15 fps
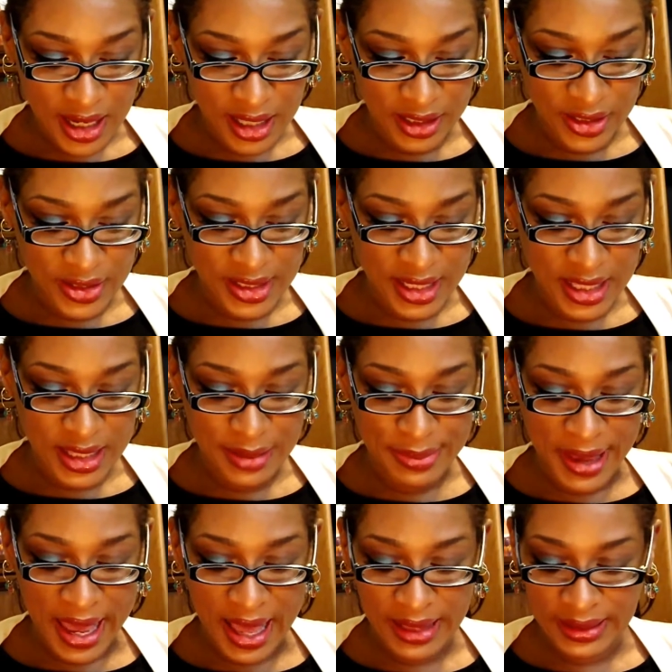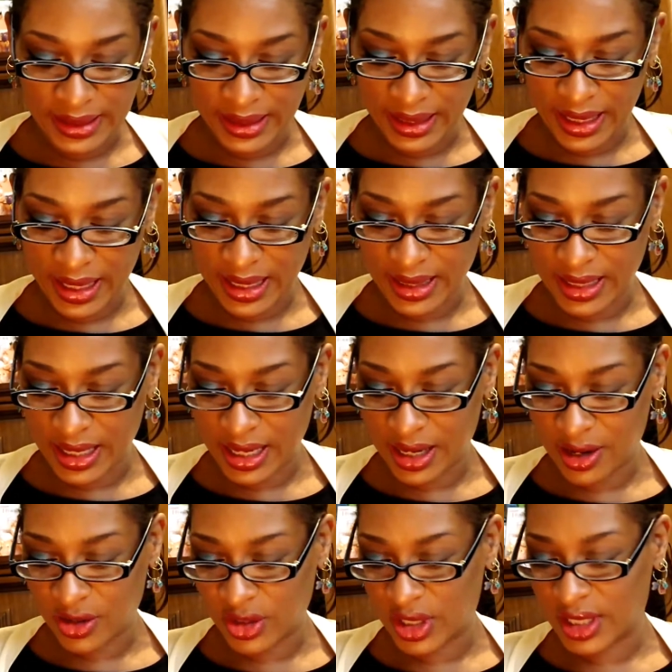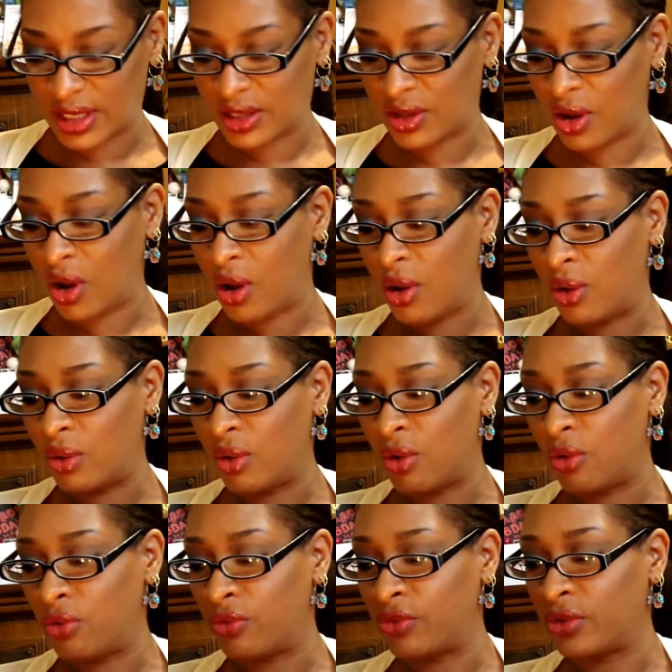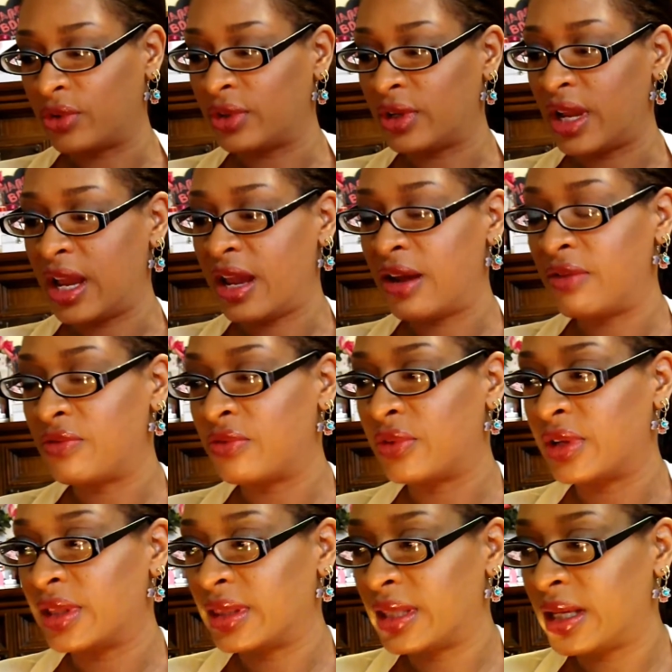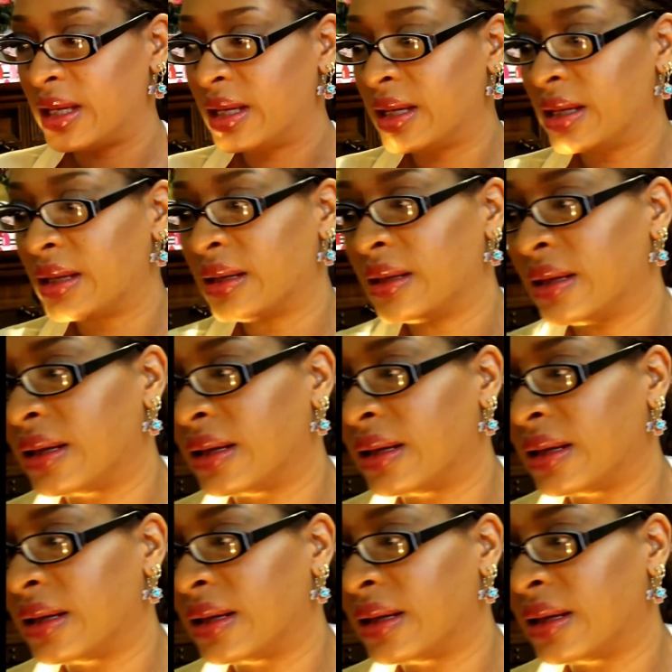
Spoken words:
colors in the palette and they are just all over everything.